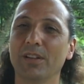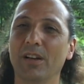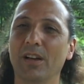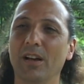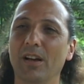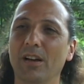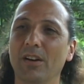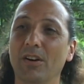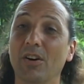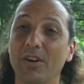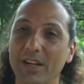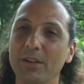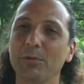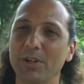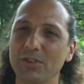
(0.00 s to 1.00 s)
our
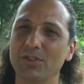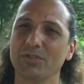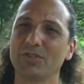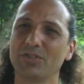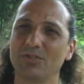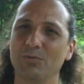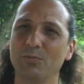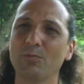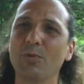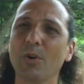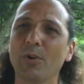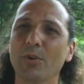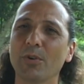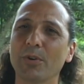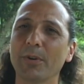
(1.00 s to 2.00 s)
equations to
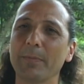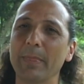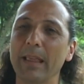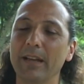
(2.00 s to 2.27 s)
work.